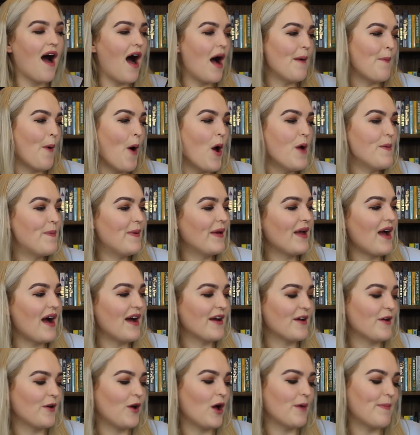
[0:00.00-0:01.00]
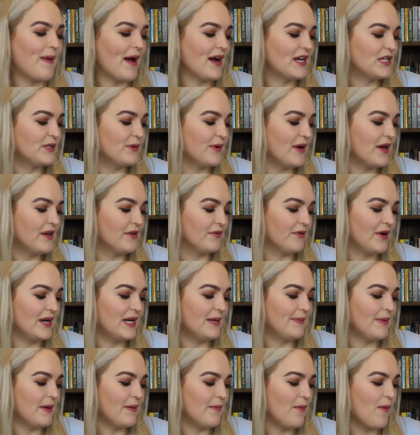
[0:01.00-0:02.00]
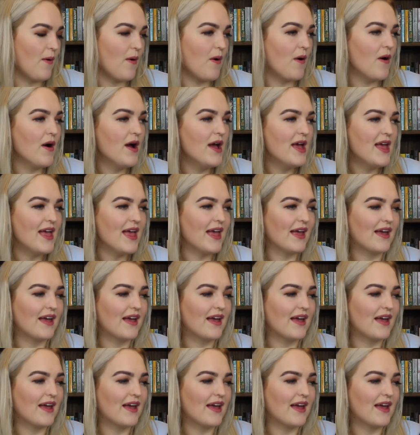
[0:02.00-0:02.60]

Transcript: I'm hoping I can go back to it and read a bit more.